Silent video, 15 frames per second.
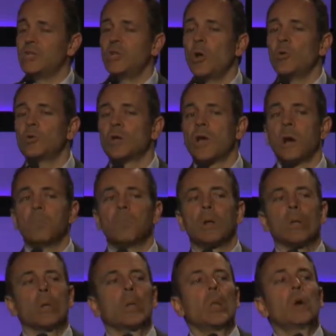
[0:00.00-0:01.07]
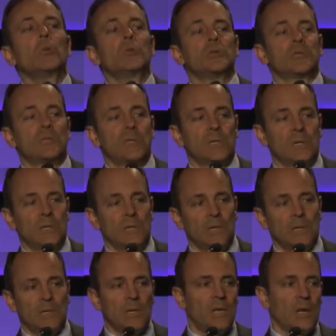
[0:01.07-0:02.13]
don't come close
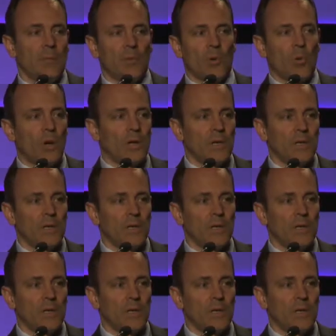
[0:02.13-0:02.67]
to number 1.